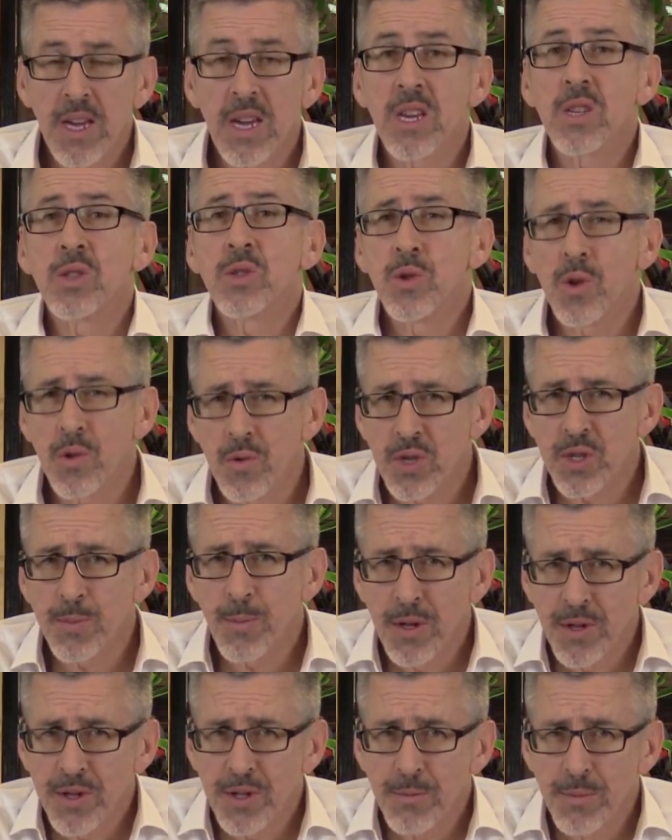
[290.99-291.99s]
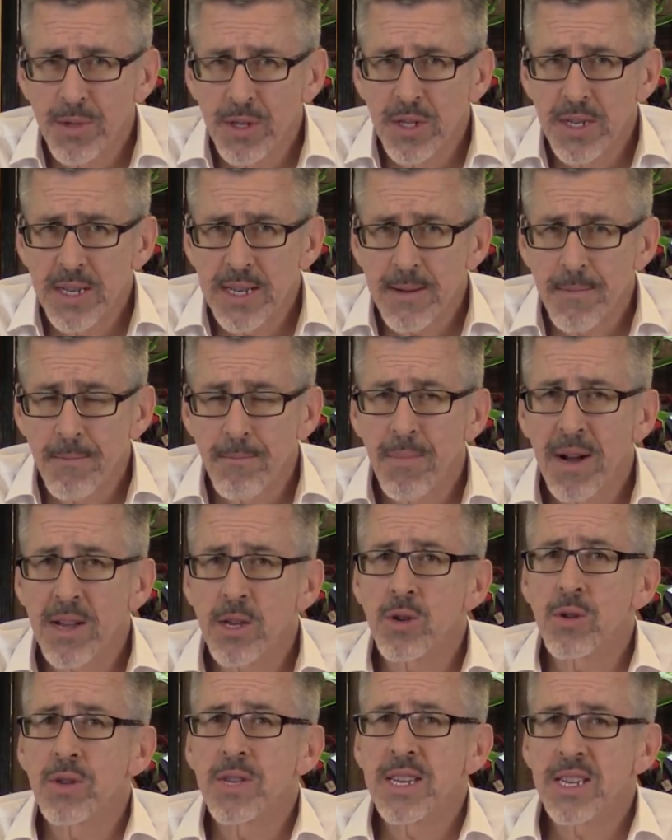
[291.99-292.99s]
It's your responsibility, but
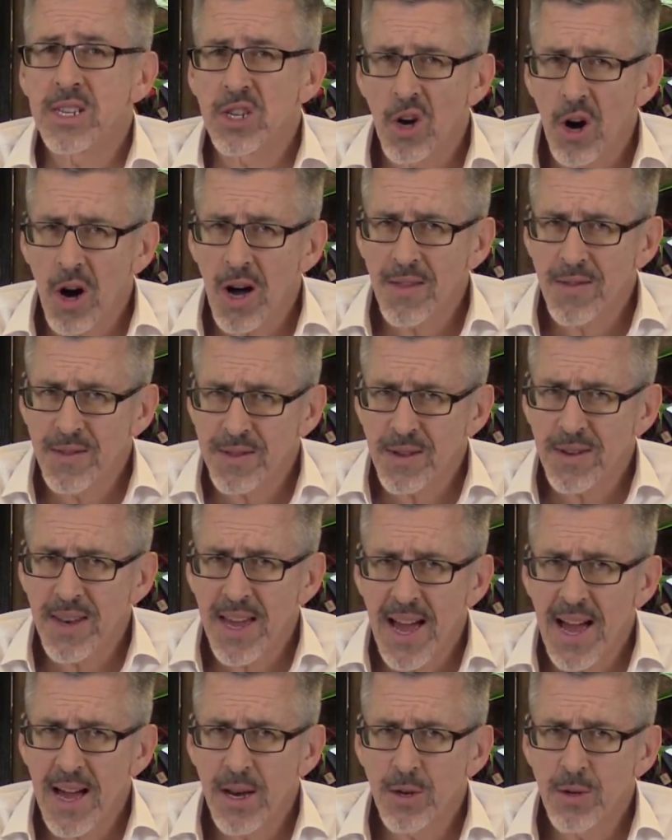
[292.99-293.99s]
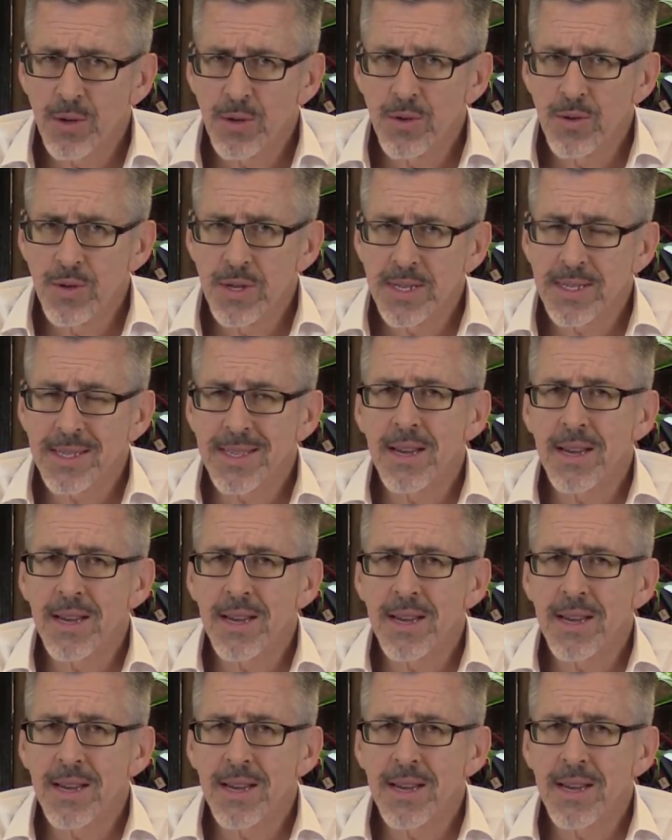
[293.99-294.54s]
you need guidance on how to do this.